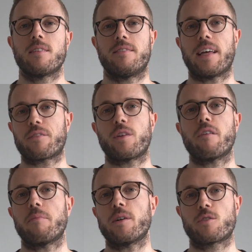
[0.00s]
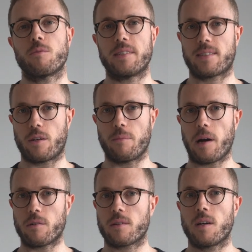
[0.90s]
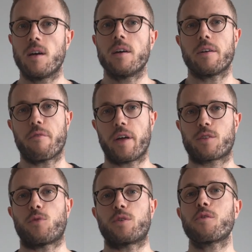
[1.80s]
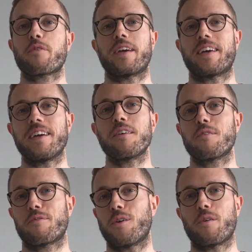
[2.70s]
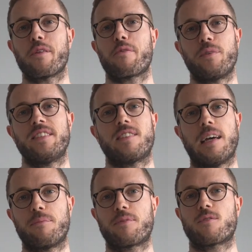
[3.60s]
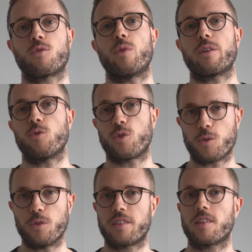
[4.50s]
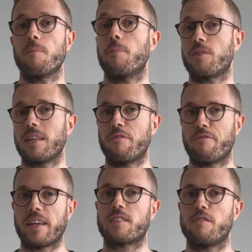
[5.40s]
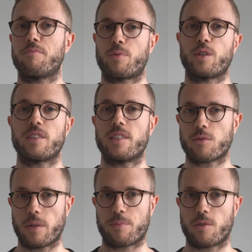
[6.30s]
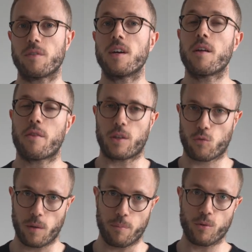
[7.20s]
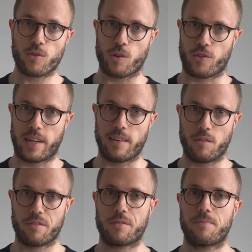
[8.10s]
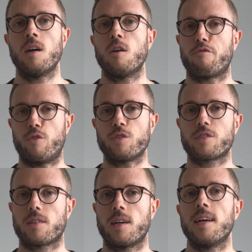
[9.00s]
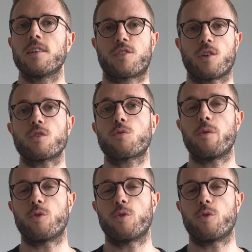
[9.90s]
doesn't have much to be said about. If that's what you're thinking, follow the 3 steps to write a short but effective product description that will boost your sales. First, start with a